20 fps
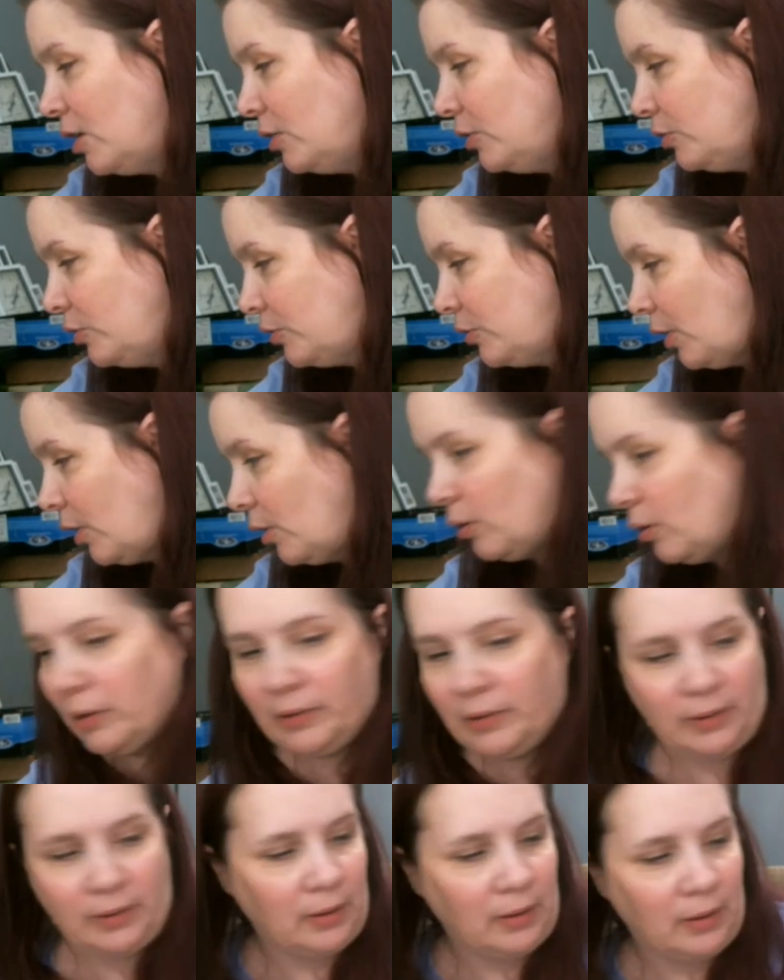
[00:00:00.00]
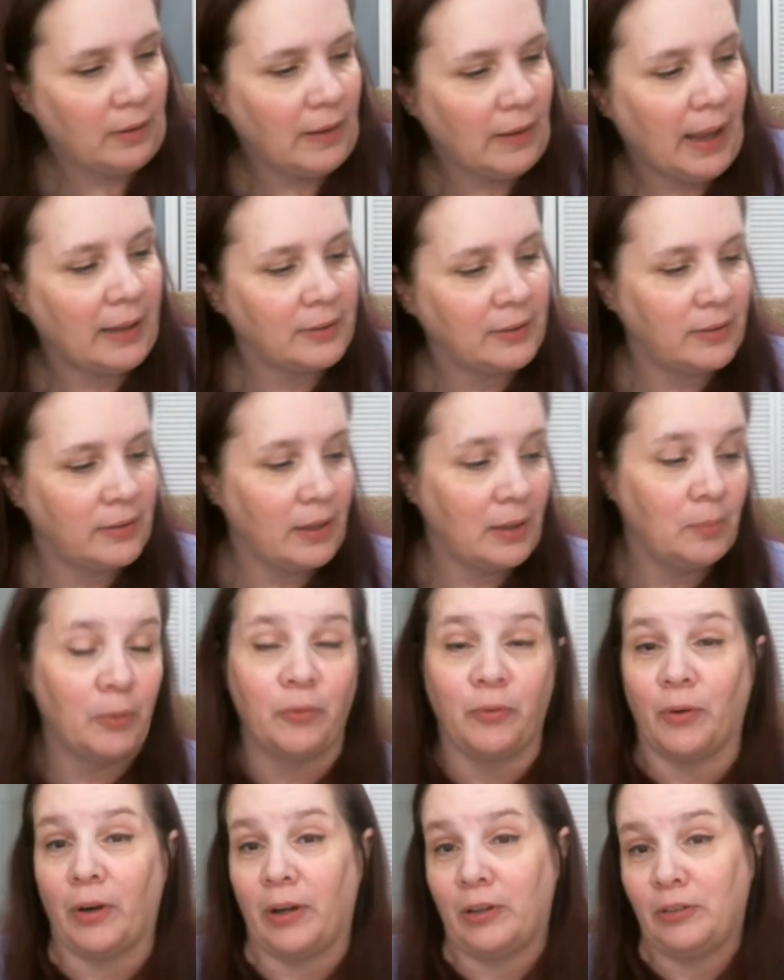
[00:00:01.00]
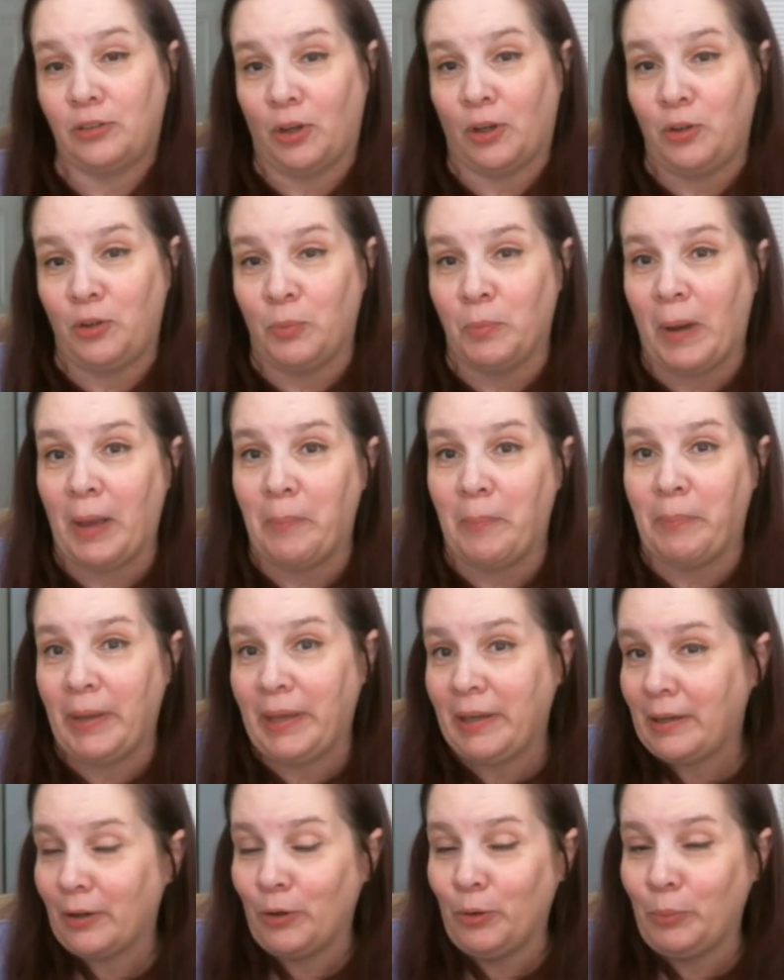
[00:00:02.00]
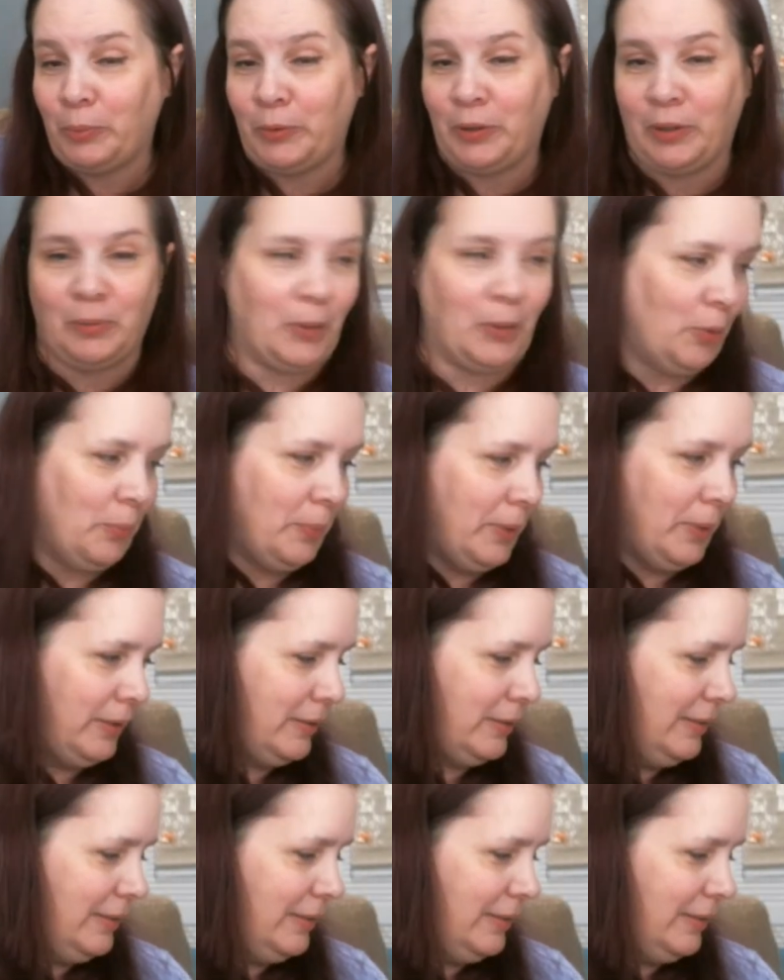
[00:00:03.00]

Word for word: So let's see the last thing before I show you my big oopsie moment.